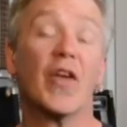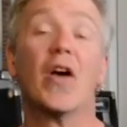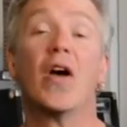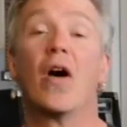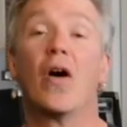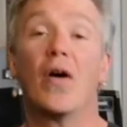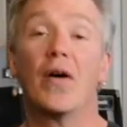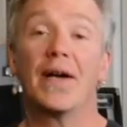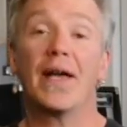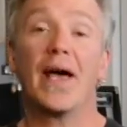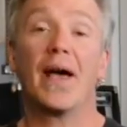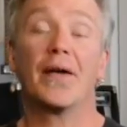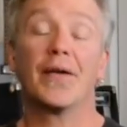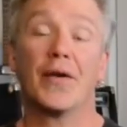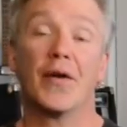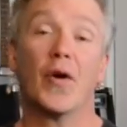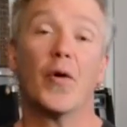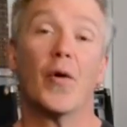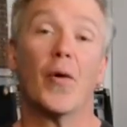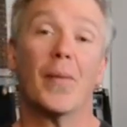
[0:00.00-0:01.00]
on how to
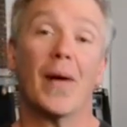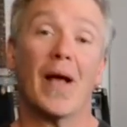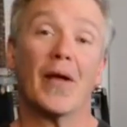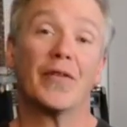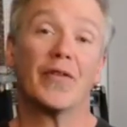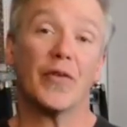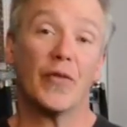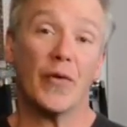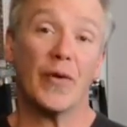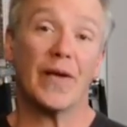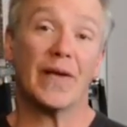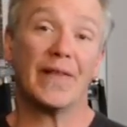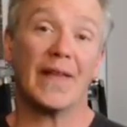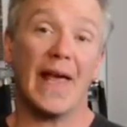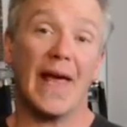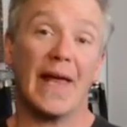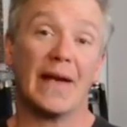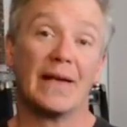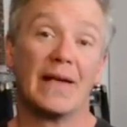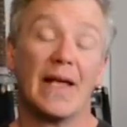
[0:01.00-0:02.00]
go about doing that.